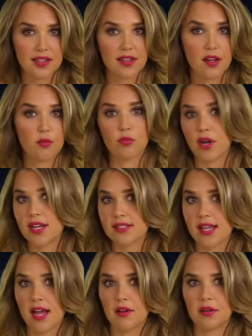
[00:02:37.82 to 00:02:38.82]
they'll break
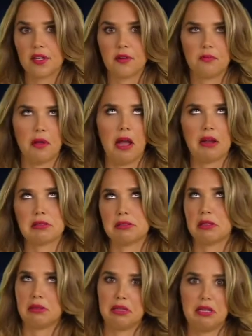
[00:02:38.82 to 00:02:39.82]
down, he'll
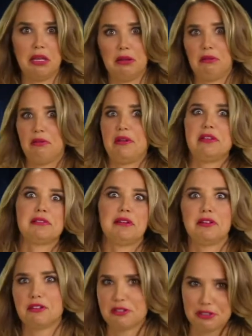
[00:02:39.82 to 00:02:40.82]
accidentally get grease on
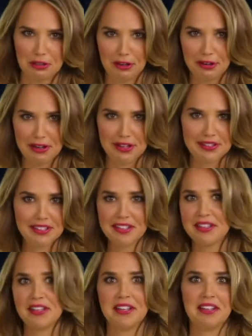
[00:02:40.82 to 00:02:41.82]
his shirt, and
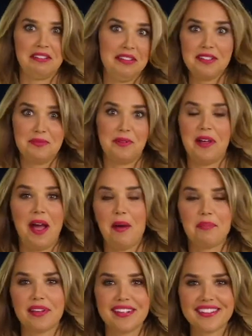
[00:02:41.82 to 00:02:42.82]
this will
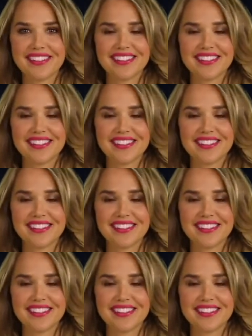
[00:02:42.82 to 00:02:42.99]
happen.